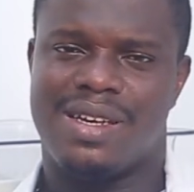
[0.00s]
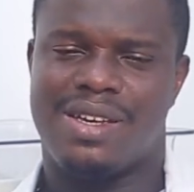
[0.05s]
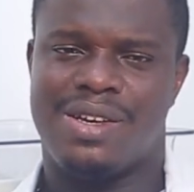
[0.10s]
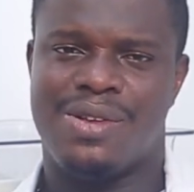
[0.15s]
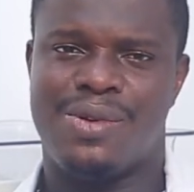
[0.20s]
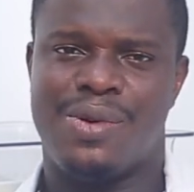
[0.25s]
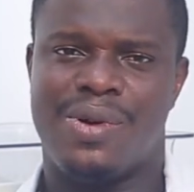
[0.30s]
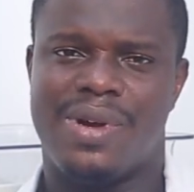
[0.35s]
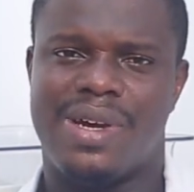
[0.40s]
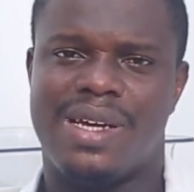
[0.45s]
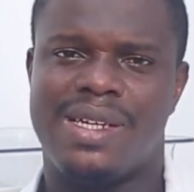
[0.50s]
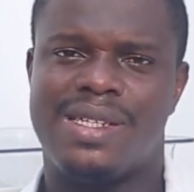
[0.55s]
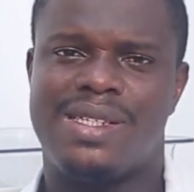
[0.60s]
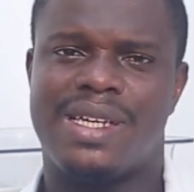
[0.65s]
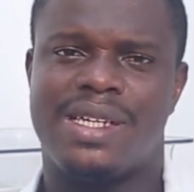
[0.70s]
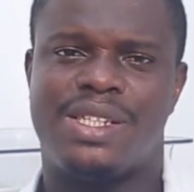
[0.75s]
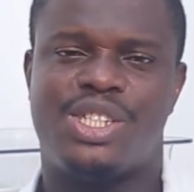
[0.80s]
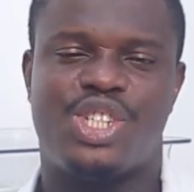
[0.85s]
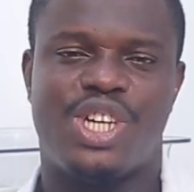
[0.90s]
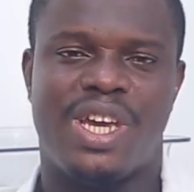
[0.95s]
You know, it's
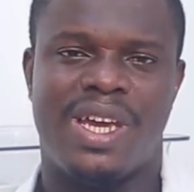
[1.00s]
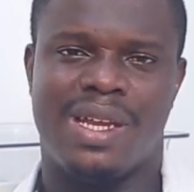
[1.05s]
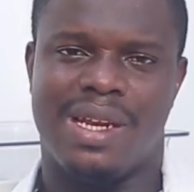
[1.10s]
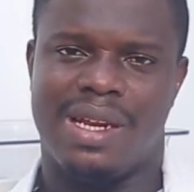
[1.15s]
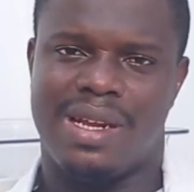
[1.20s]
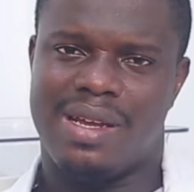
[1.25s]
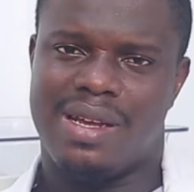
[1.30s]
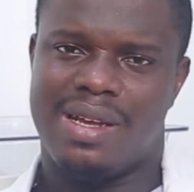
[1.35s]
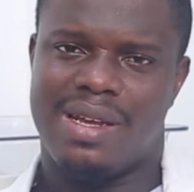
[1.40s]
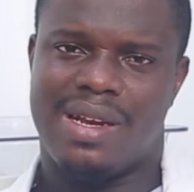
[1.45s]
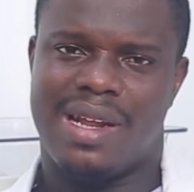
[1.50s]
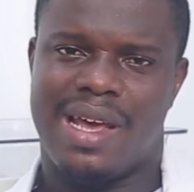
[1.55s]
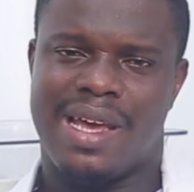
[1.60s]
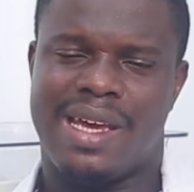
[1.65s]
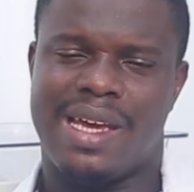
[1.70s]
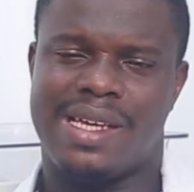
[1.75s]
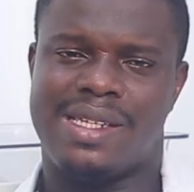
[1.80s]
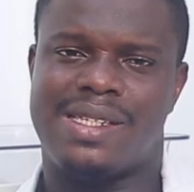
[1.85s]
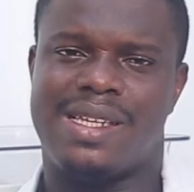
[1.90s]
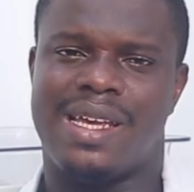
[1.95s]
a chain,
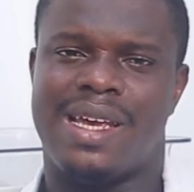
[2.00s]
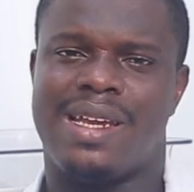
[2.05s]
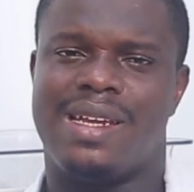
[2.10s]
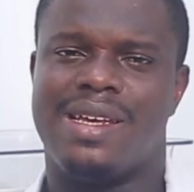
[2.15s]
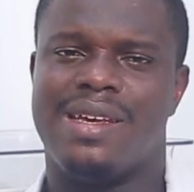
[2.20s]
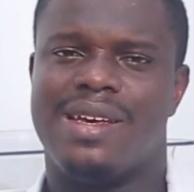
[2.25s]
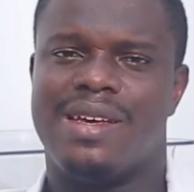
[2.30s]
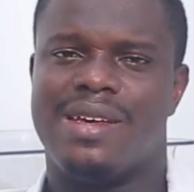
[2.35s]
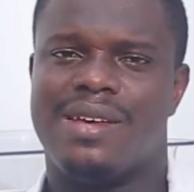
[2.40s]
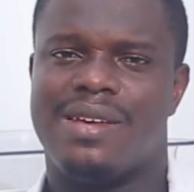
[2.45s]
like I said.